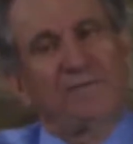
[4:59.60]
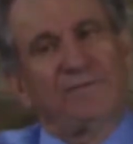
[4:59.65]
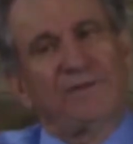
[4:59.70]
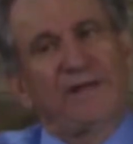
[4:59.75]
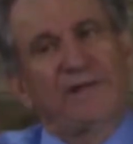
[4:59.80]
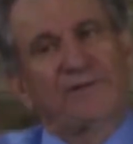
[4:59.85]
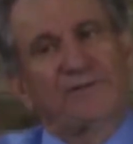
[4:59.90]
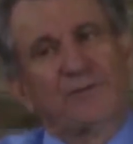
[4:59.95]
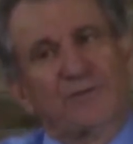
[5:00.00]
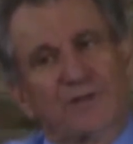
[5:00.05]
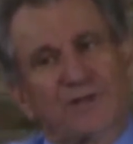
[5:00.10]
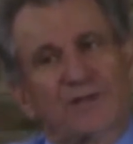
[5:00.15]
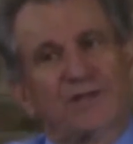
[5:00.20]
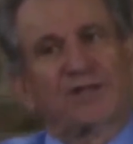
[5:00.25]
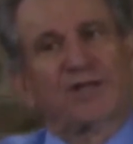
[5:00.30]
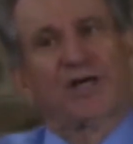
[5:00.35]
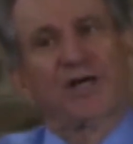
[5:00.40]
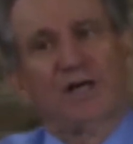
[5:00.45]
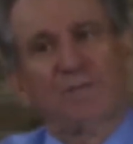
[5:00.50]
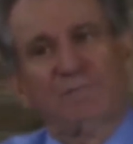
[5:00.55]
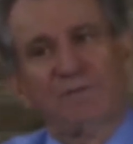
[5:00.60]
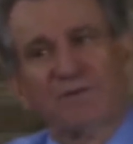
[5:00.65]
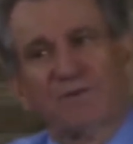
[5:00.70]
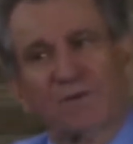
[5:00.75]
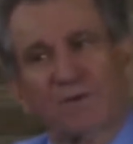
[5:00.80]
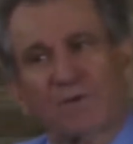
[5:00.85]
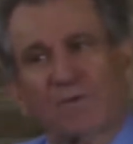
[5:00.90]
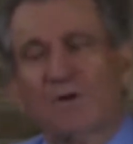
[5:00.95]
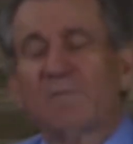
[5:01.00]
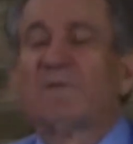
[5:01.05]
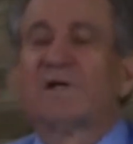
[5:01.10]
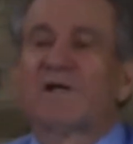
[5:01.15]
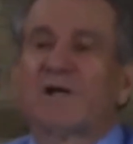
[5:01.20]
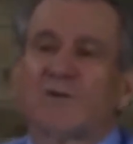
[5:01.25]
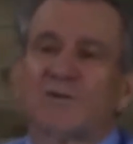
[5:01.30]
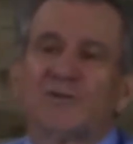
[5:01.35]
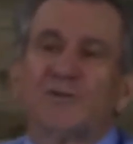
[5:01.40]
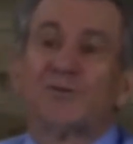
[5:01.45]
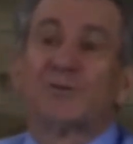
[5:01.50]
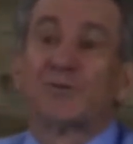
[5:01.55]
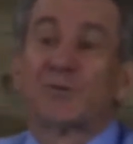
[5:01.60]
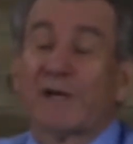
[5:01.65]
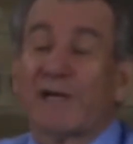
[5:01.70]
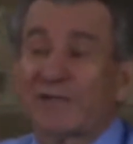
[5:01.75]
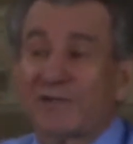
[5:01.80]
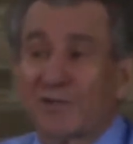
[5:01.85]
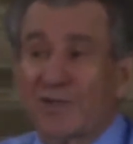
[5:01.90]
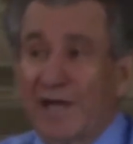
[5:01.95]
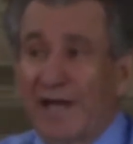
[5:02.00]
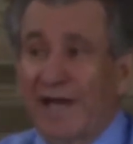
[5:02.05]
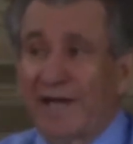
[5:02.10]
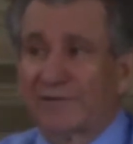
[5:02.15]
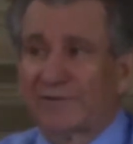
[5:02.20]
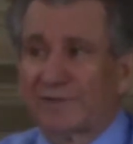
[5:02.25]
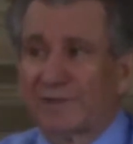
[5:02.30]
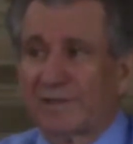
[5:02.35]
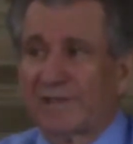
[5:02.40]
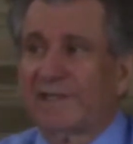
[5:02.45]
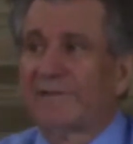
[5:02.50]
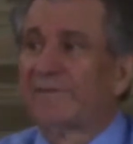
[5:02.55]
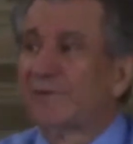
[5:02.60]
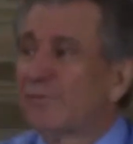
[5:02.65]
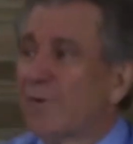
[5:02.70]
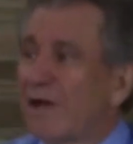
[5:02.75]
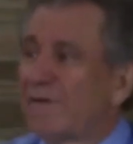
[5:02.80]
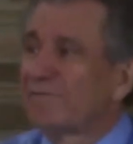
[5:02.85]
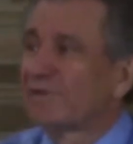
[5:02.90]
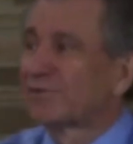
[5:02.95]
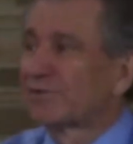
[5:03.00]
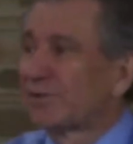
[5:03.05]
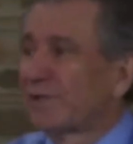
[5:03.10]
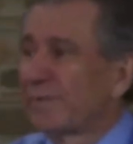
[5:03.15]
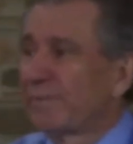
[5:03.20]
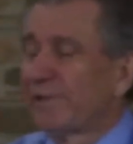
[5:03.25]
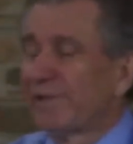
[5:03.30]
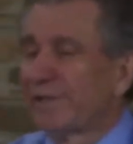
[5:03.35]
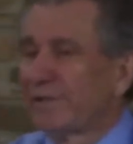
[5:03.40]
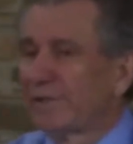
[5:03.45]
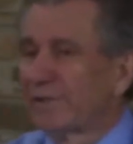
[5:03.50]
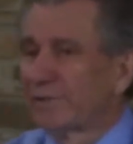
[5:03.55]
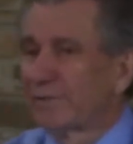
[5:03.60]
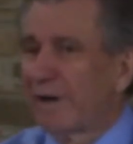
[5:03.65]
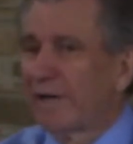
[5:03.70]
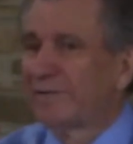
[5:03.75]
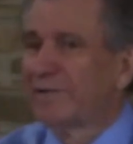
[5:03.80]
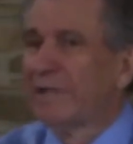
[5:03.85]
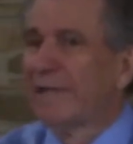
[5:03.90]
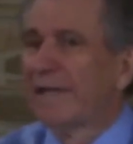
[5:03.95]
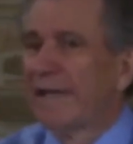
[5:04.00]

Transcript: that you can come to the Lord because you dress casually and you have this liberty in Christ